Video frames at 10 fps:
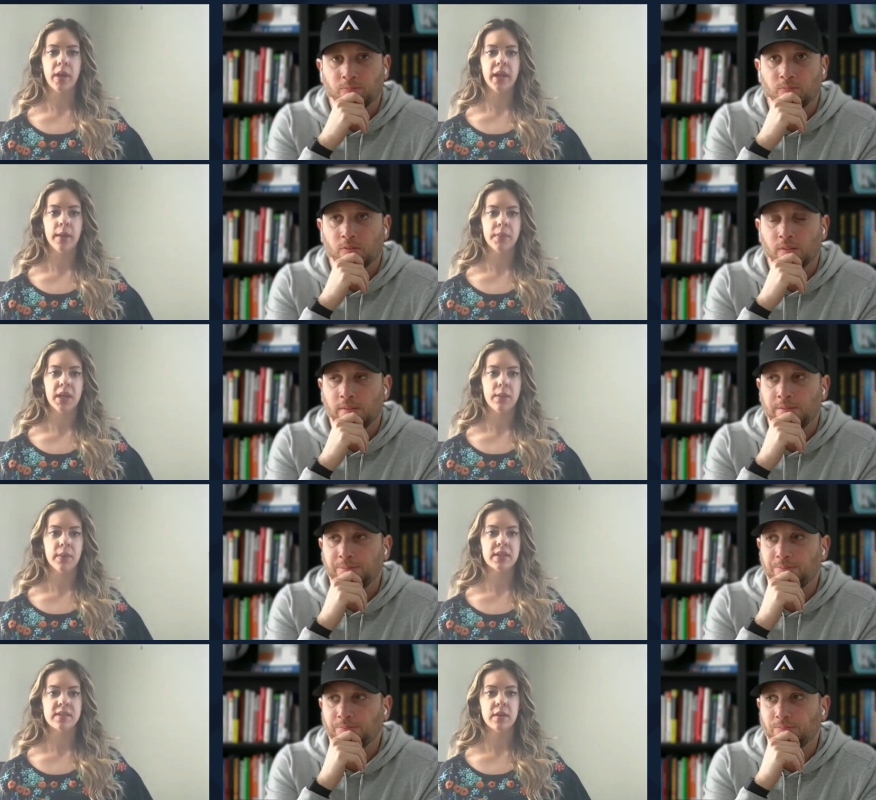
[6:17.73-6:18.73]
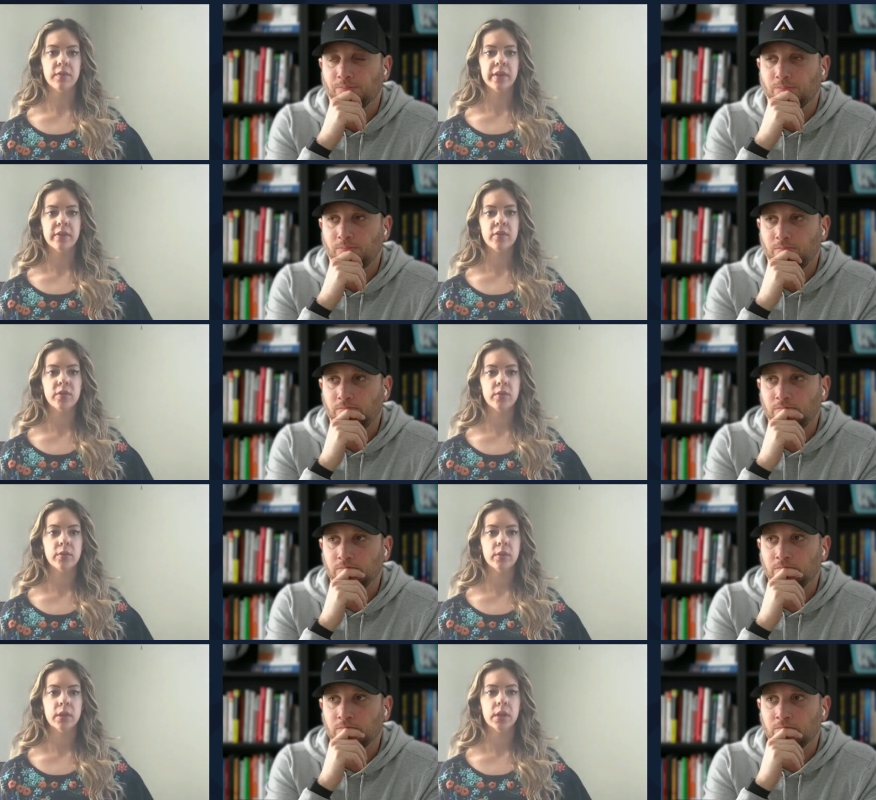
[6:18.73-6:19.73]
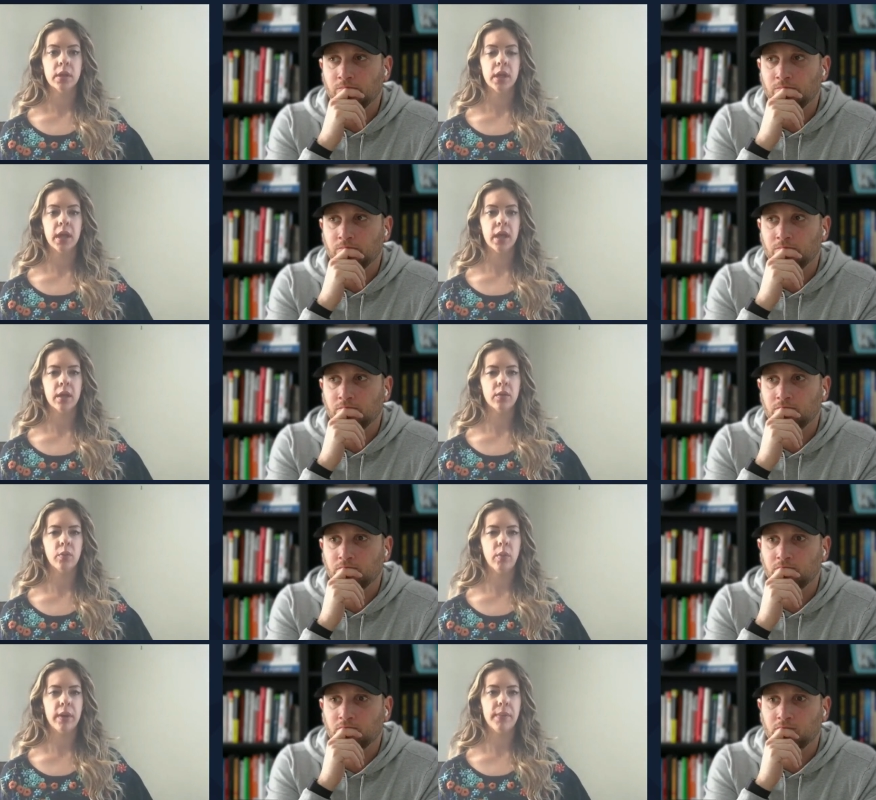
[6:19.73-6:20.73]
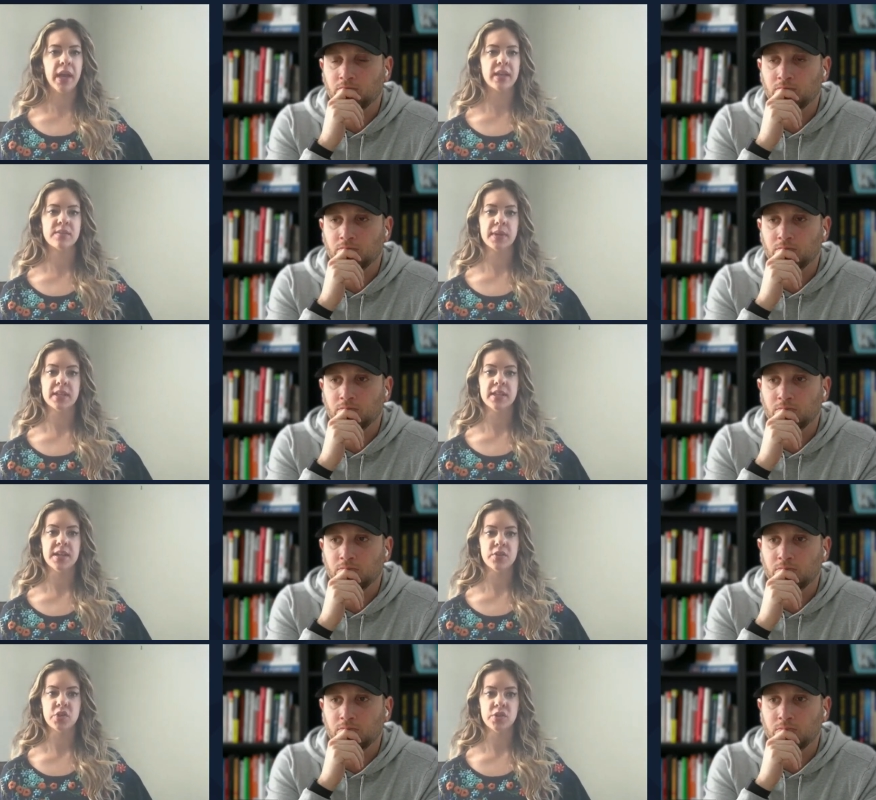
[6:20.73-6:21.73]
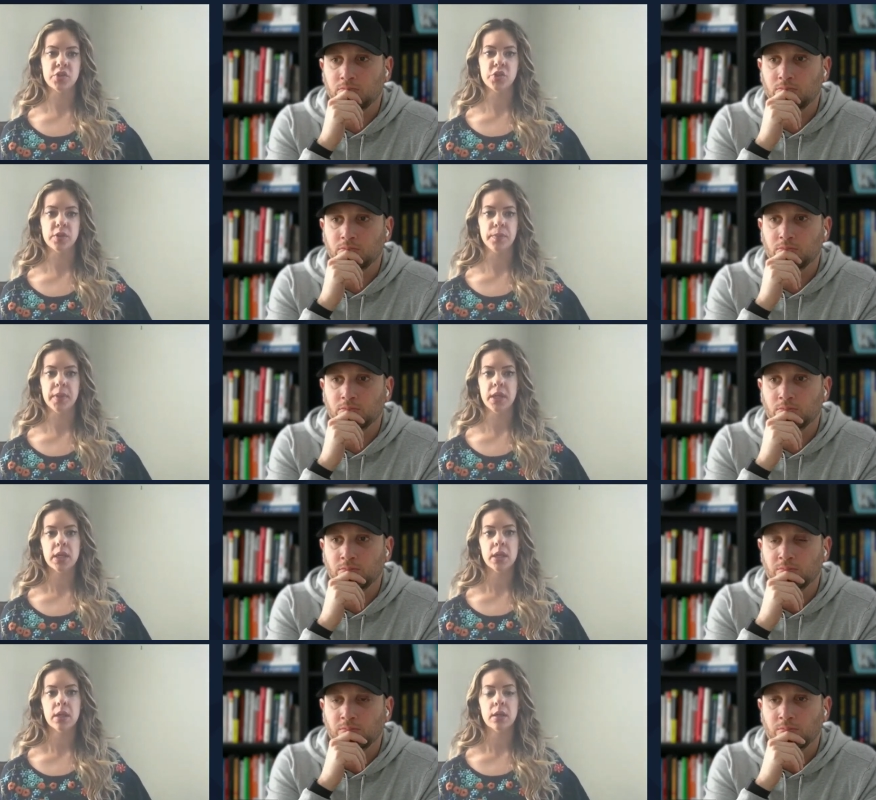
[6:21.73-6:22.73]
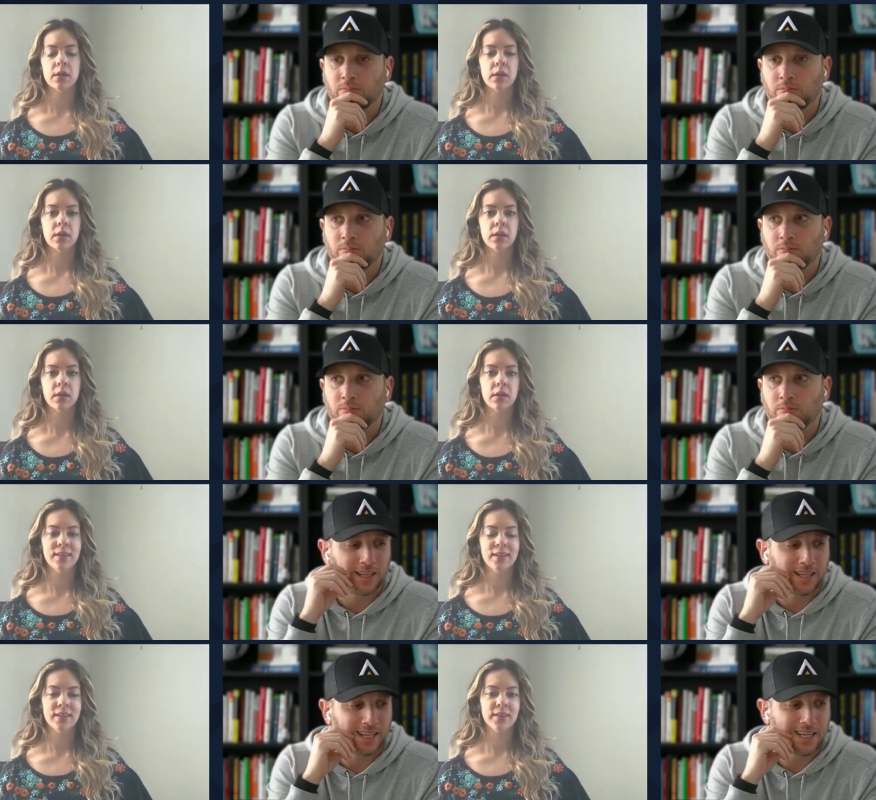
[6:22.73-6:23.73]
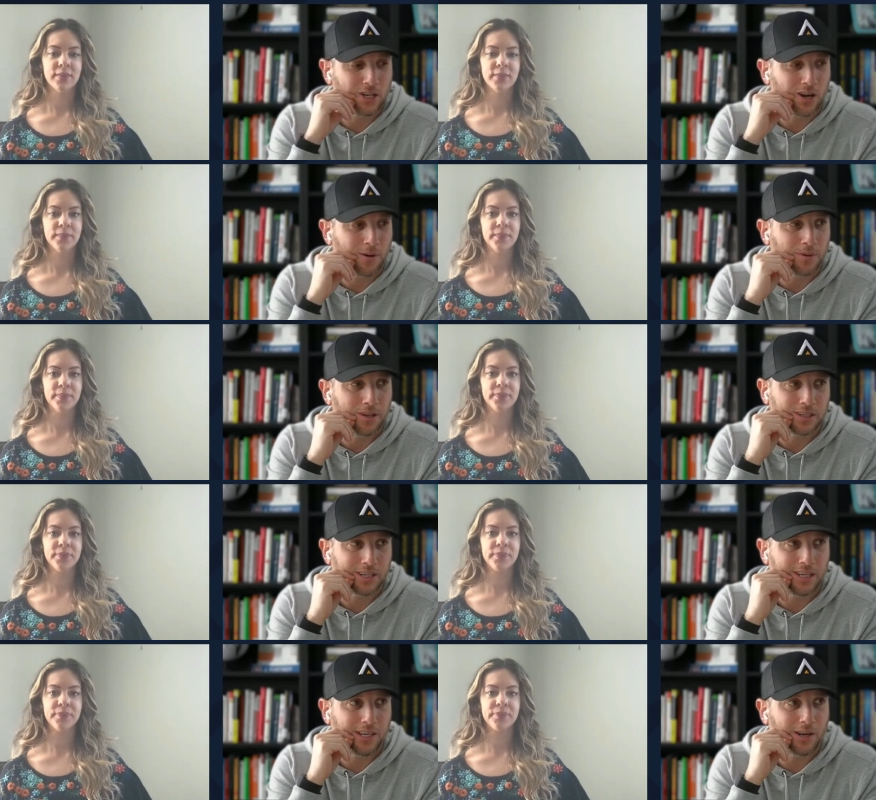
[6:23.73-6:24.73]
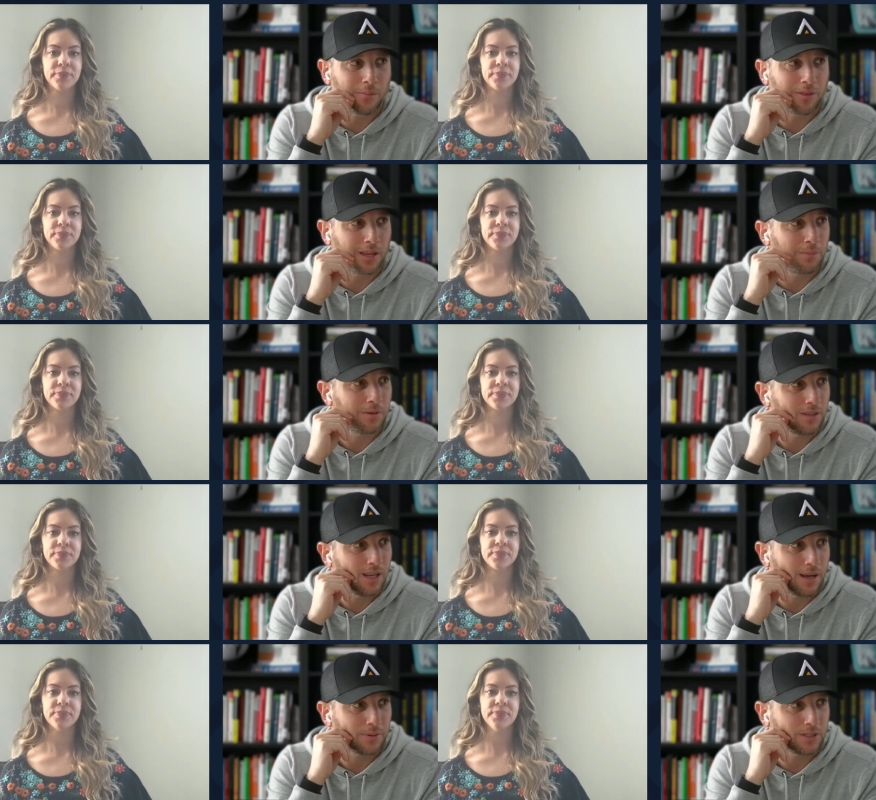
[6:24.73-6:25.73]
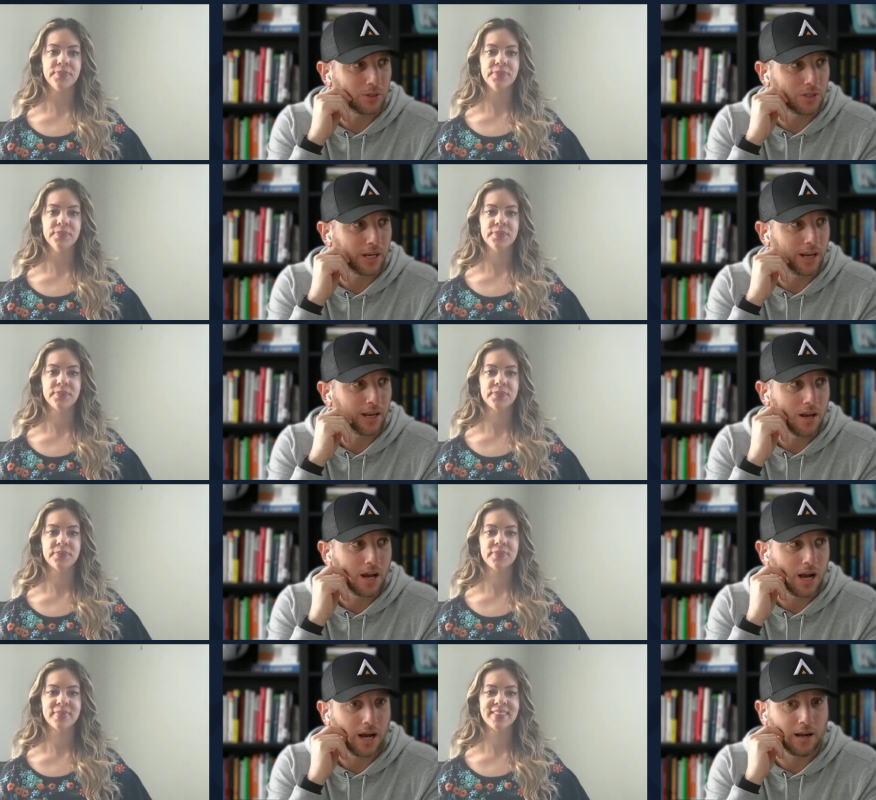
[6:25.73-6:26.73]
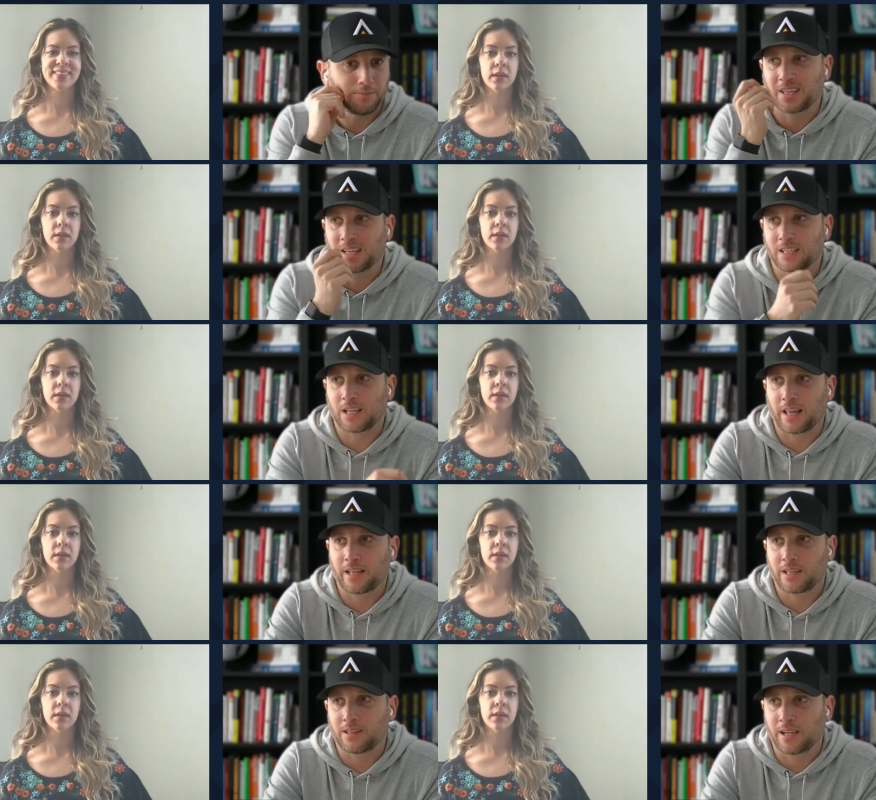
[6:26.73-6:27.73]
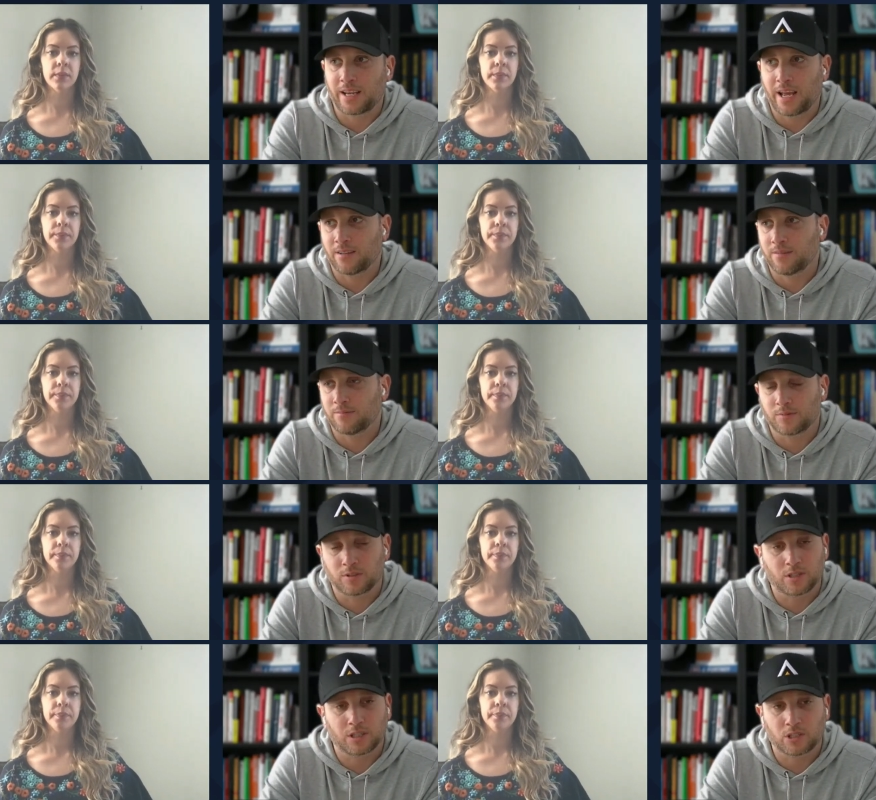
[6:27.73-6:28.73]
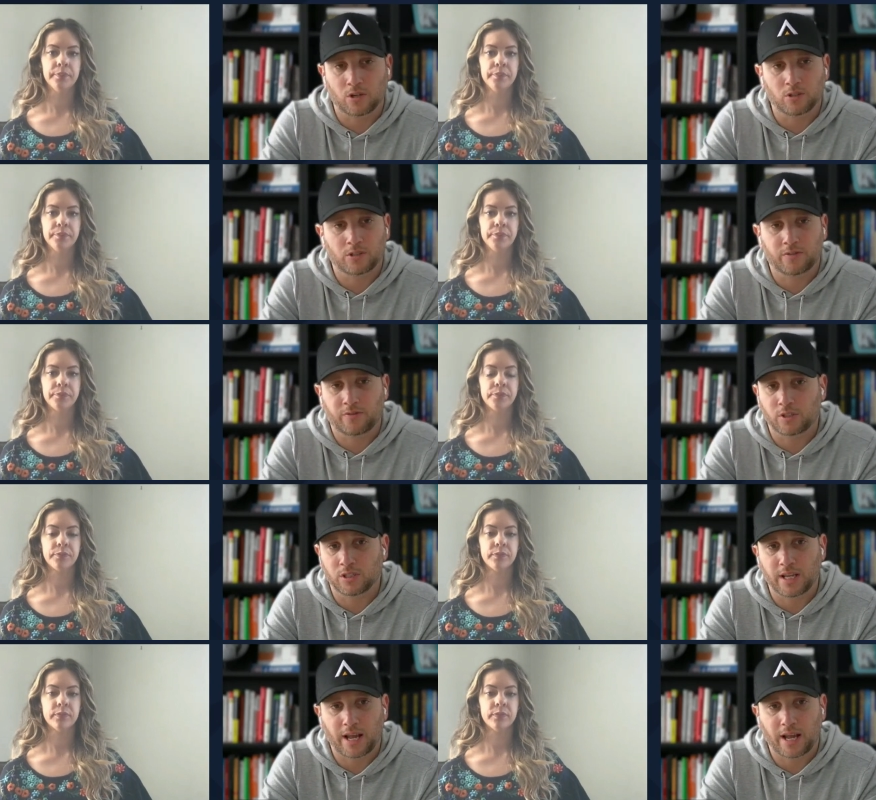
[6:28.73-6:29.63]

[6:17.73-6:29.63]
Speaker 1: what i'm getting myself into and what my expectation should be
Speaker 2: ecom ecom theme episode today. Um, I think, I think again, this goes for just